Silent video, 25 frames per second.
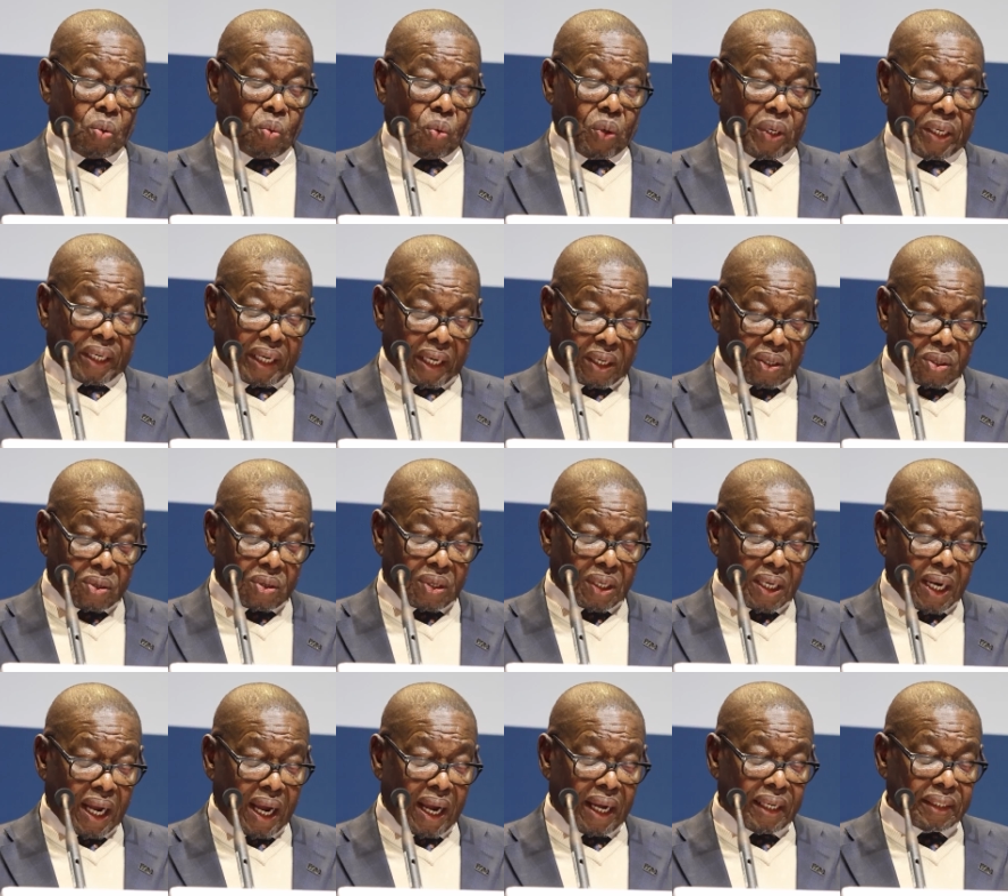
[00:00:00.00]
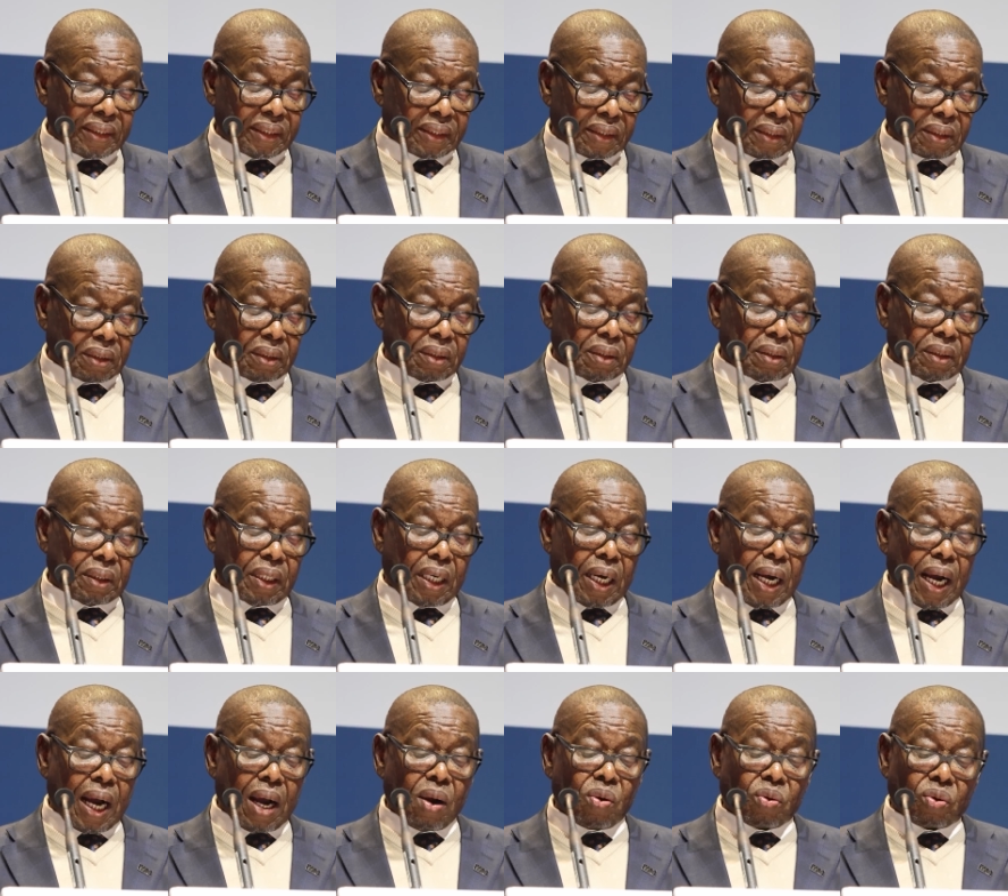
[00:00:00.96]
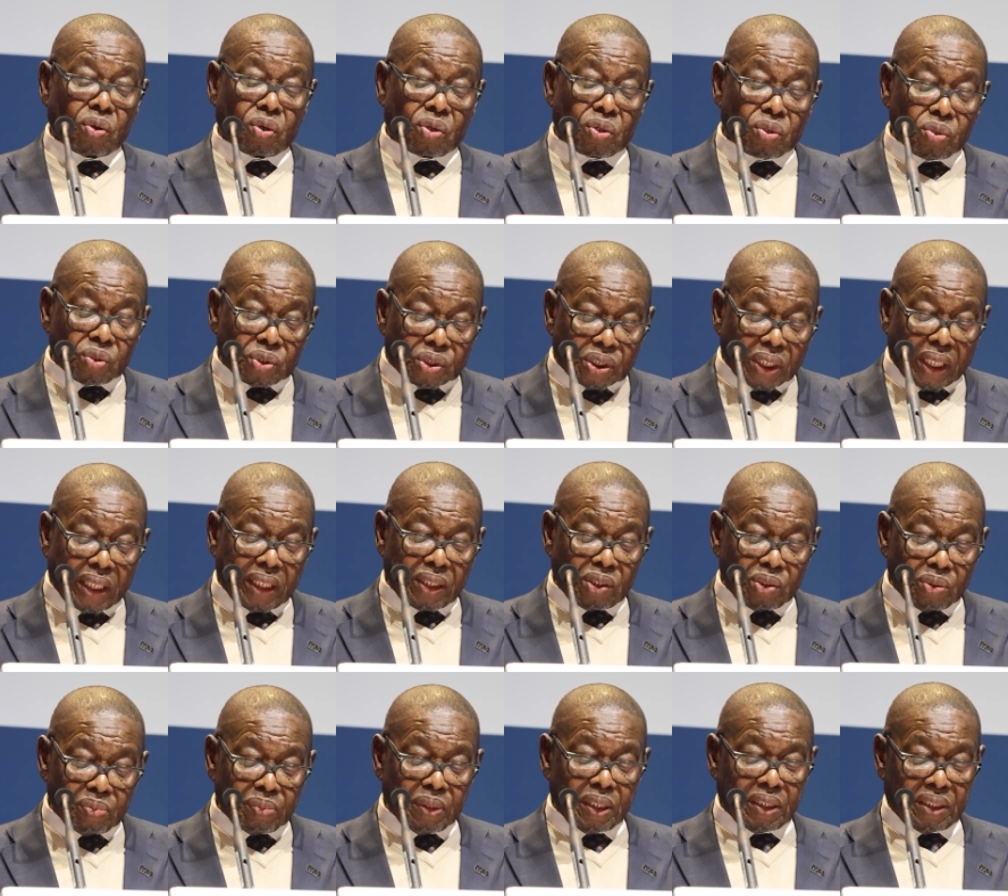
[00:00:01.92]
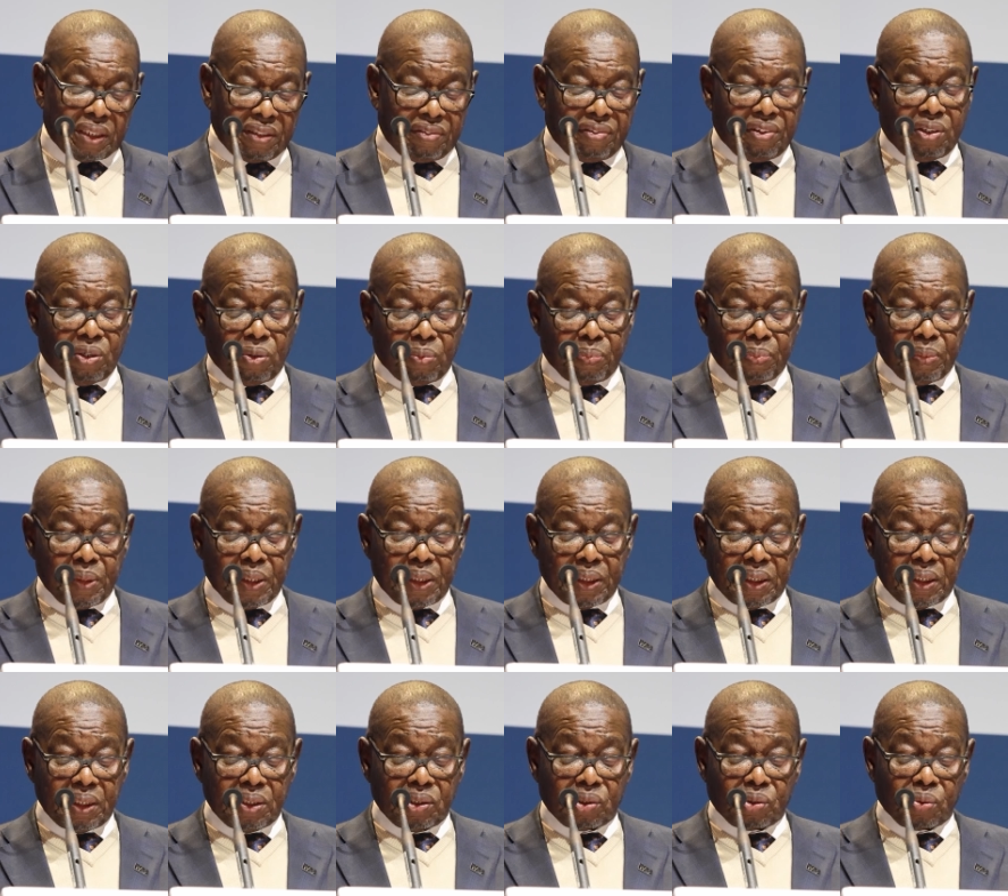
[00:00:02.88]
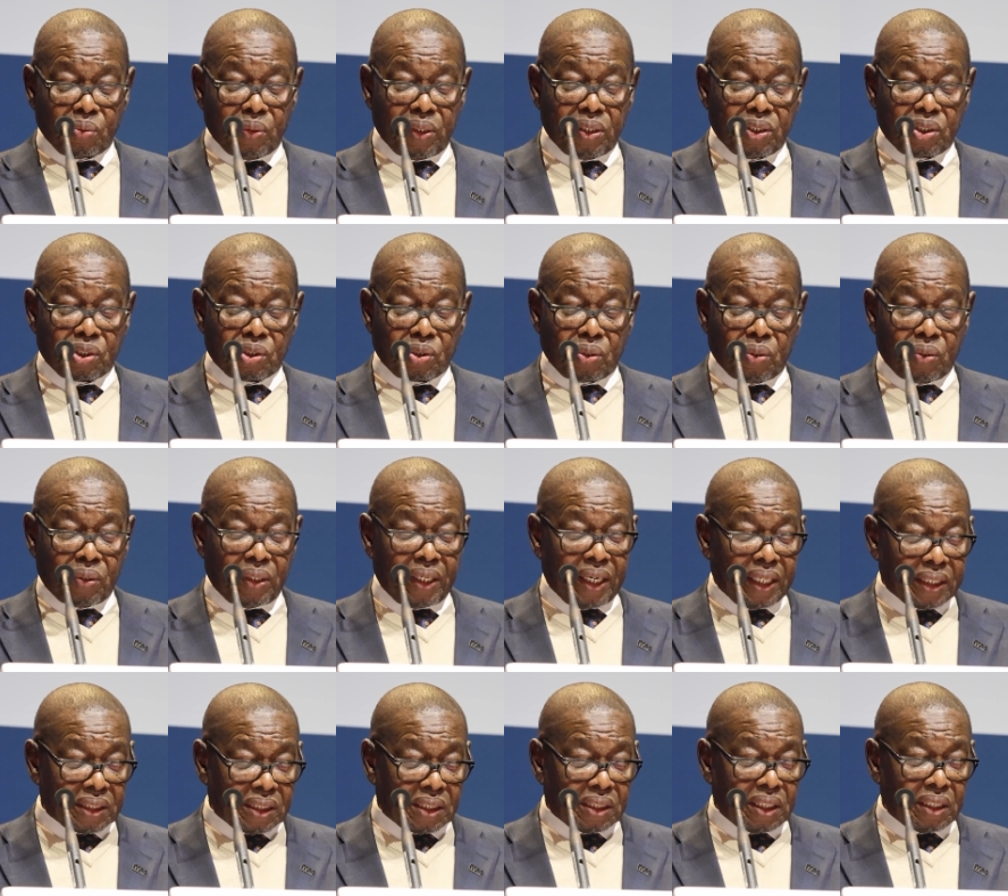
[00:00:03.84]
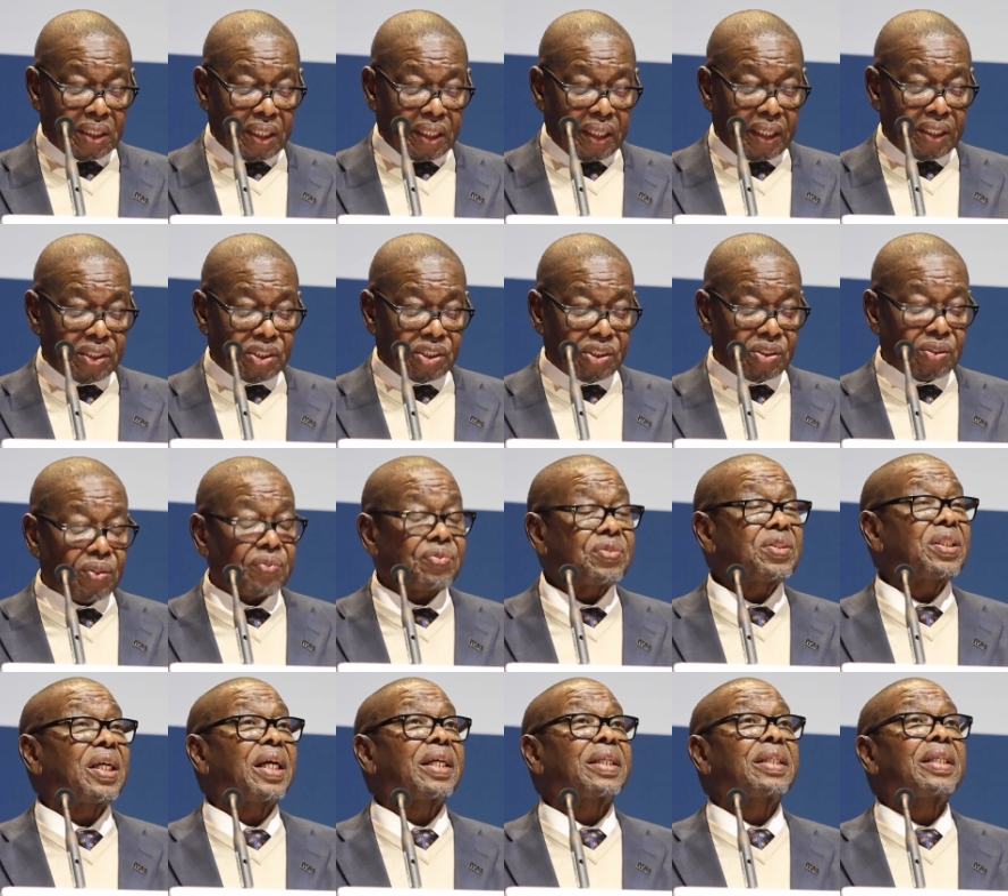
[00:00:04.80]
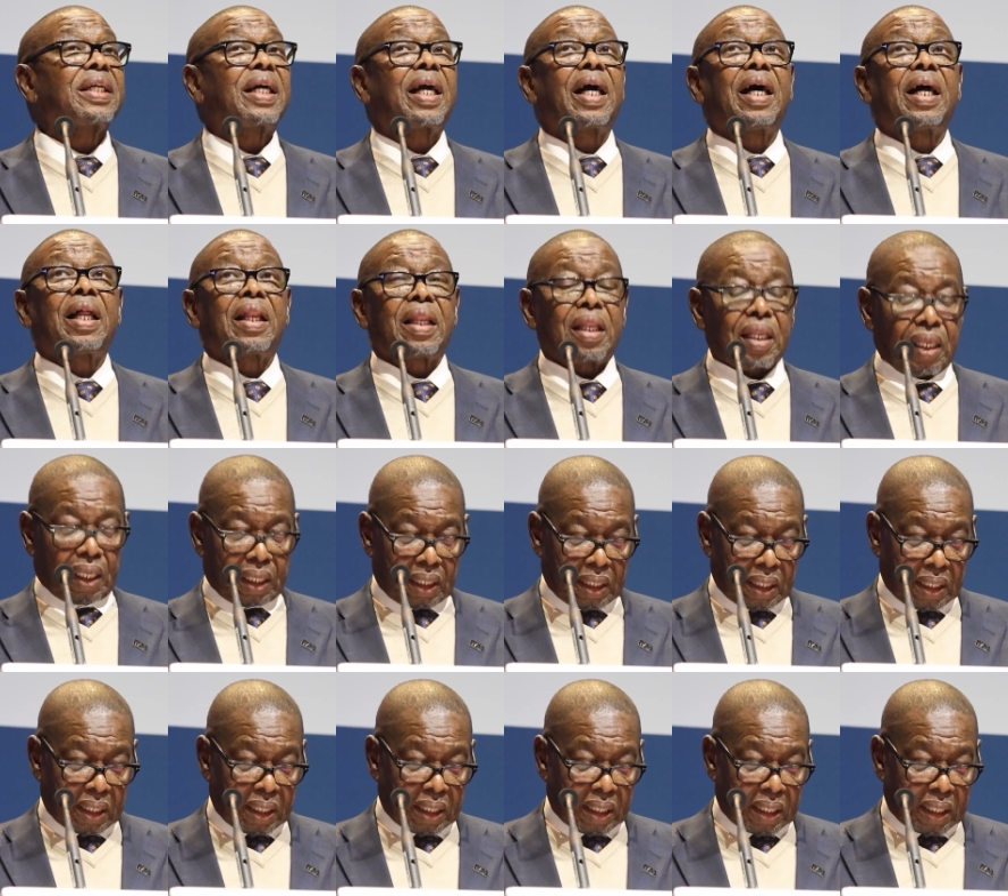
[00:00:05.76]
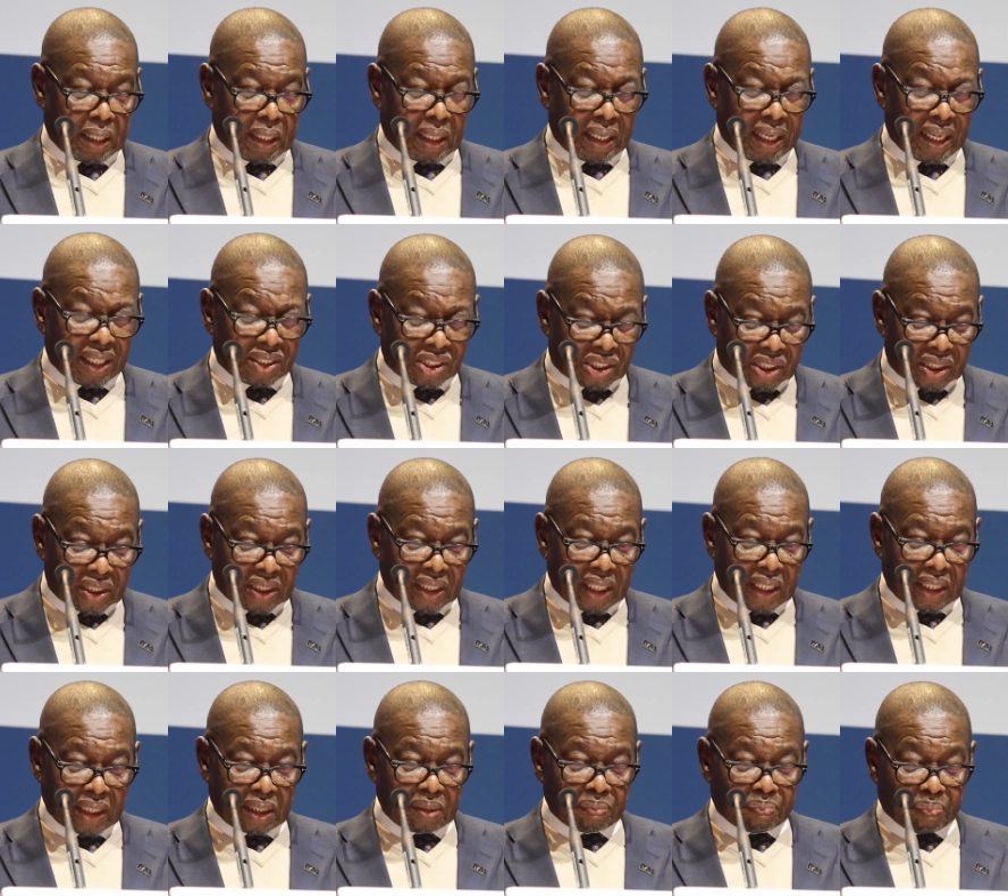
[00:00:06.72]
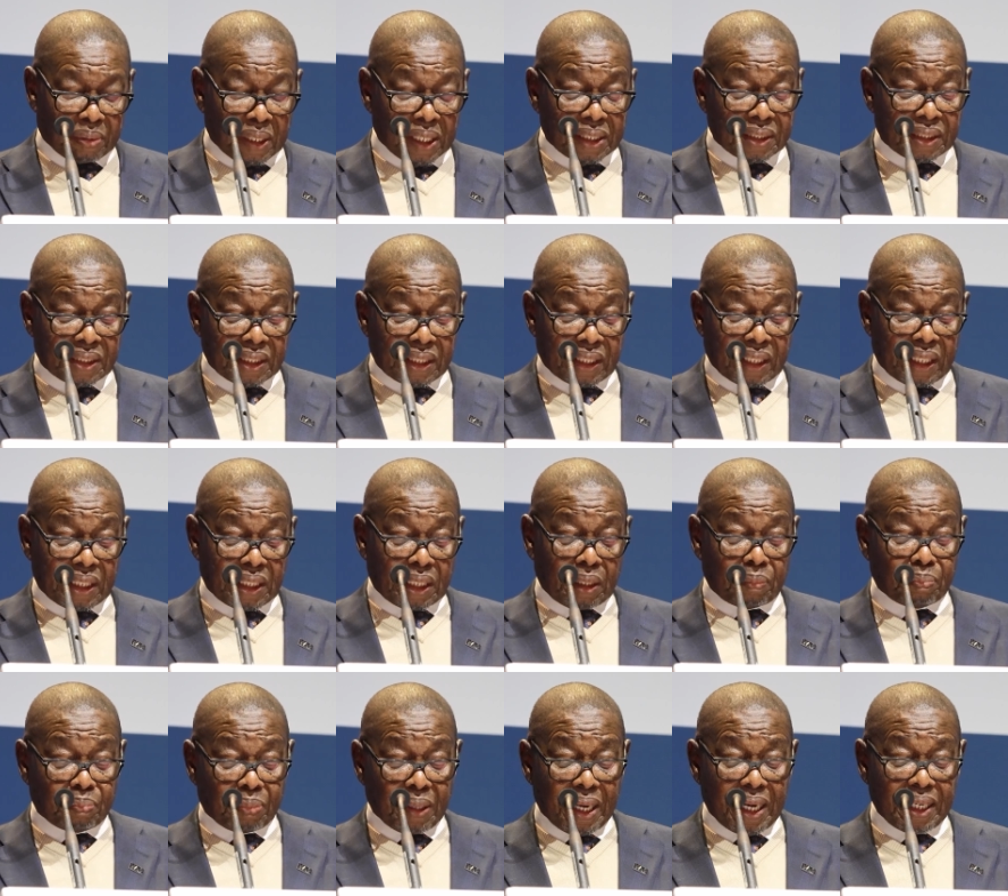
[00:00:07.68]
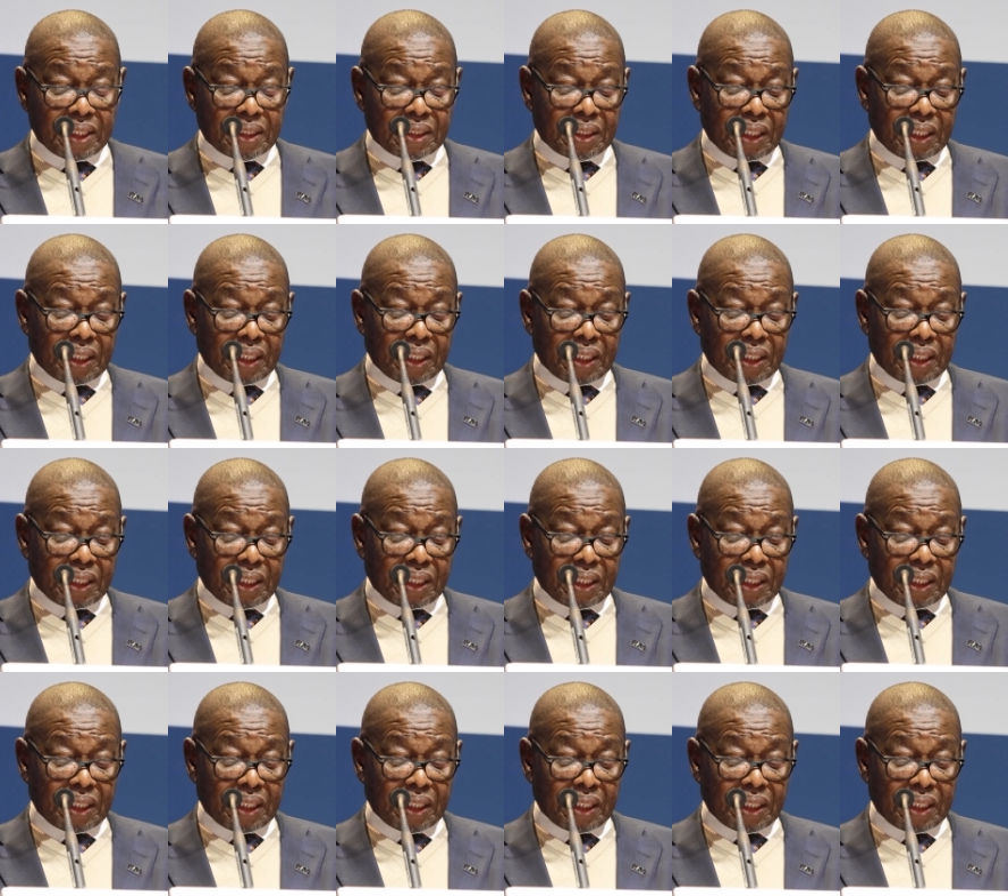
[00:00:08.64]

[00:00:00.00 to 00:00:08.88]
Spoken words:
we recognize how crucial human development is to ensure next generation of technical, engineering, basic and applied